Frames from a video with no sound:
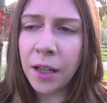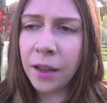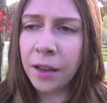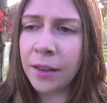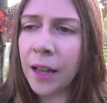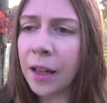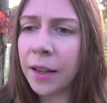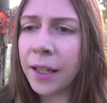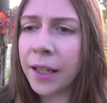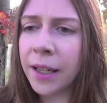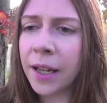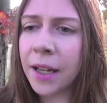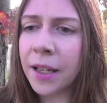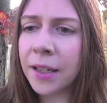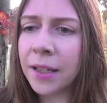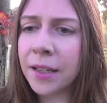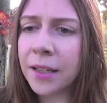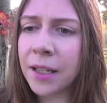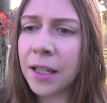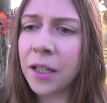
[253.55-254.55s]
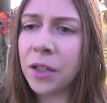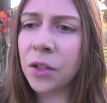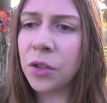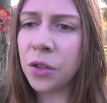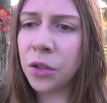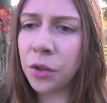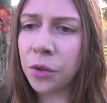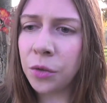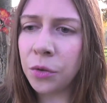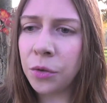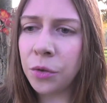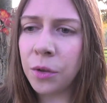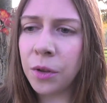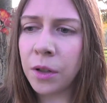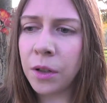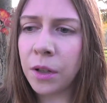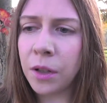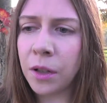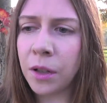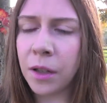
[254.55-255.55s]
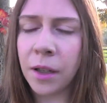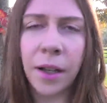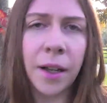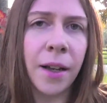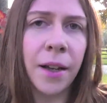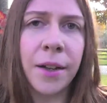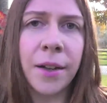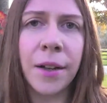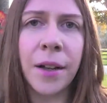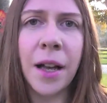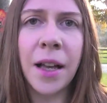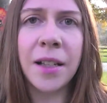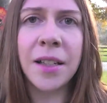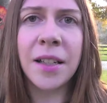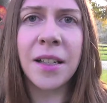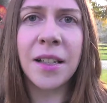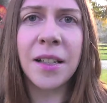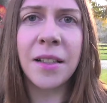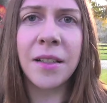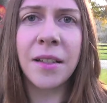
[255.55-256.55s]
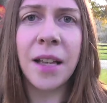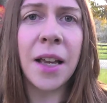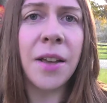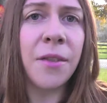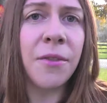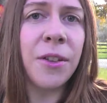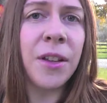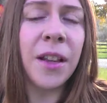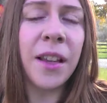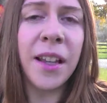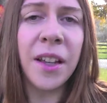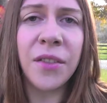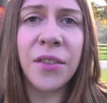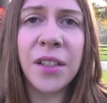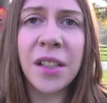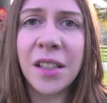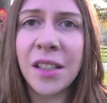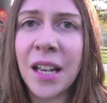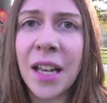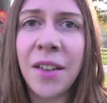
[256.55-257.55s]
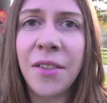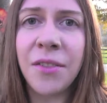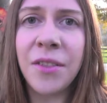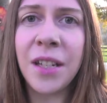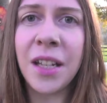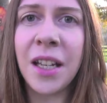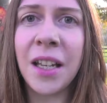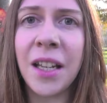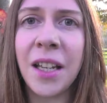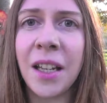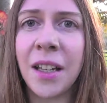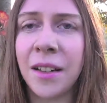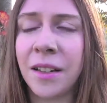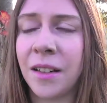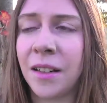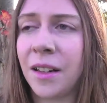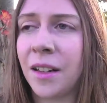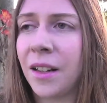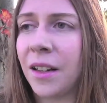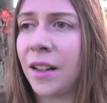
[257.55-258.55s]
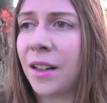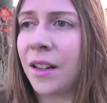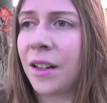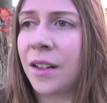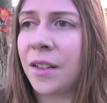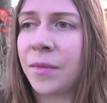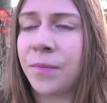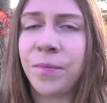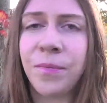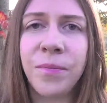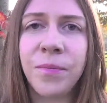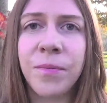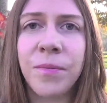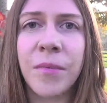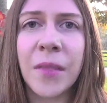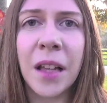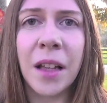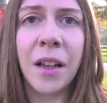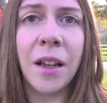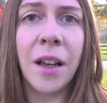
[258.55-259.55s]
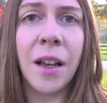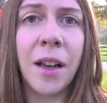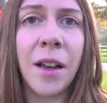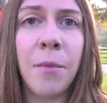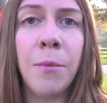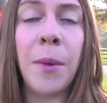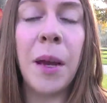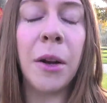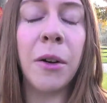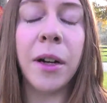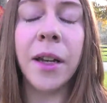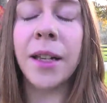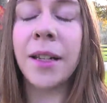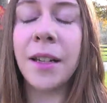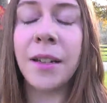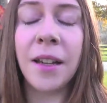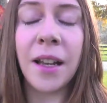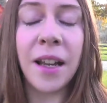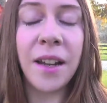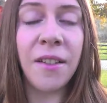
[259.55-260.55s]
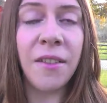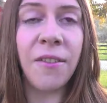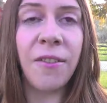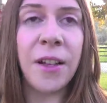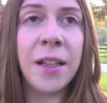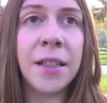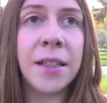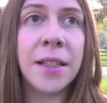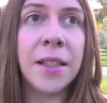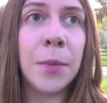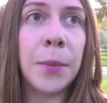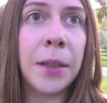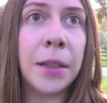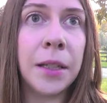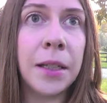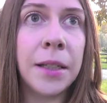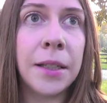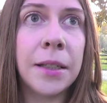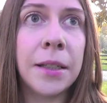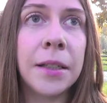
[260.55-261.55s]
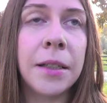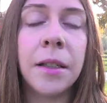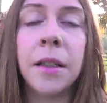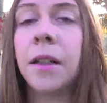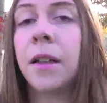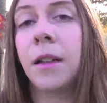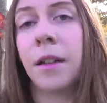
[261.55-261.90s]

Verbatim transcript: lulling us into uh, a safe feeling of safety and American invincibleness?